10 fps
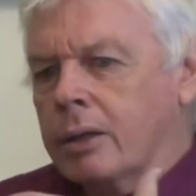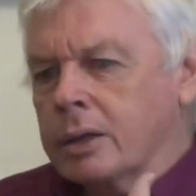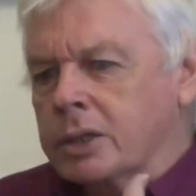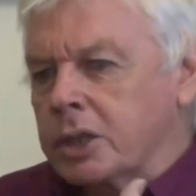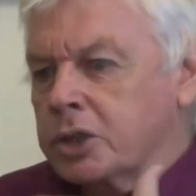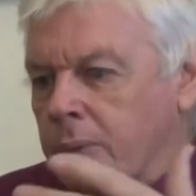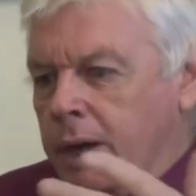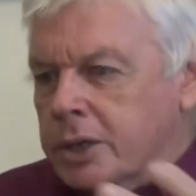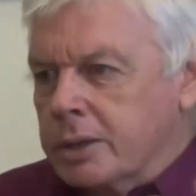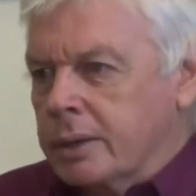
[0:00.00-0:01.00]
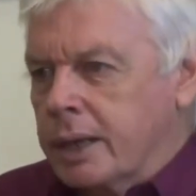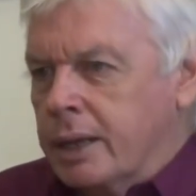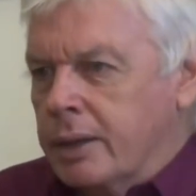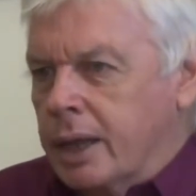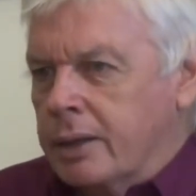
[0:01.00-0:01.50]
situation
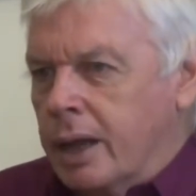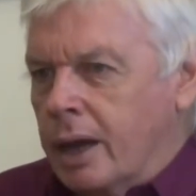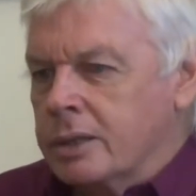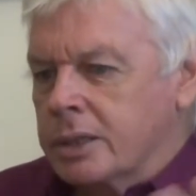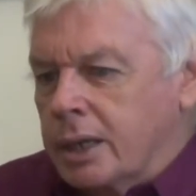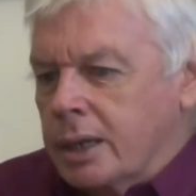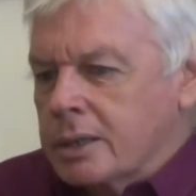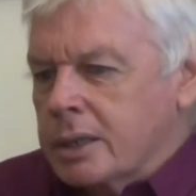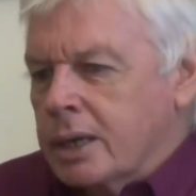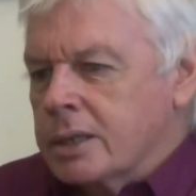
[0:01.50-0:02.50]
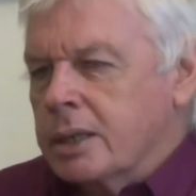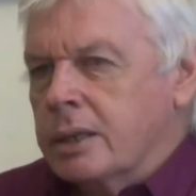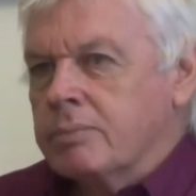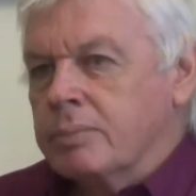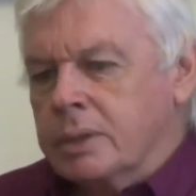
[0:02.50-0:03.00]
in the unseen as it is
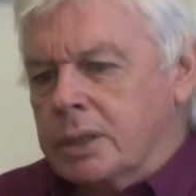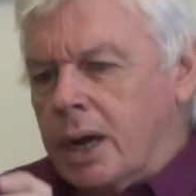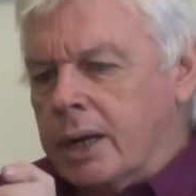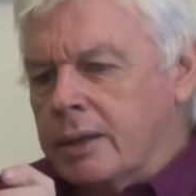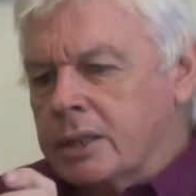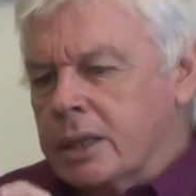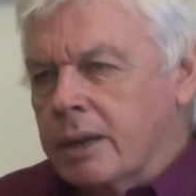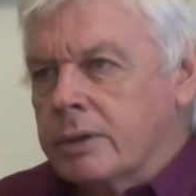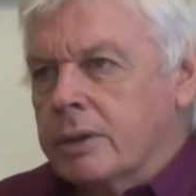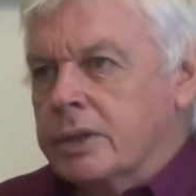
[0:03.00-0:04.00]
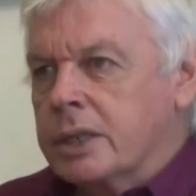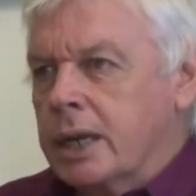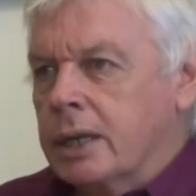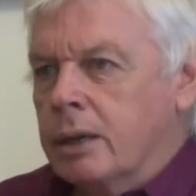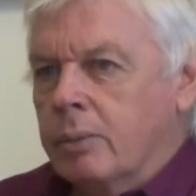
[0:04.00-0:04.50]
in the tiny sliver of
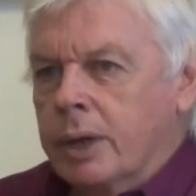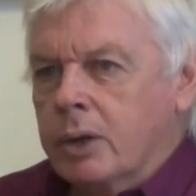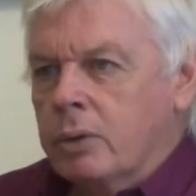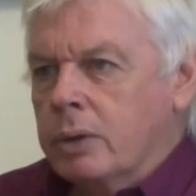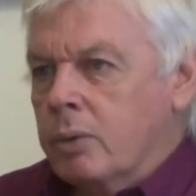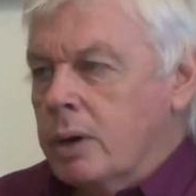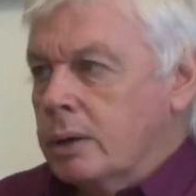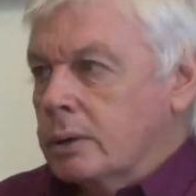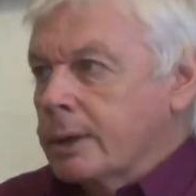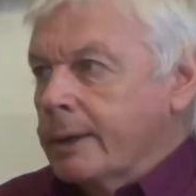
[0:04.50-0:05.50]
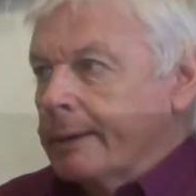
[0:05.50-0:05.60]
seen that we call the world.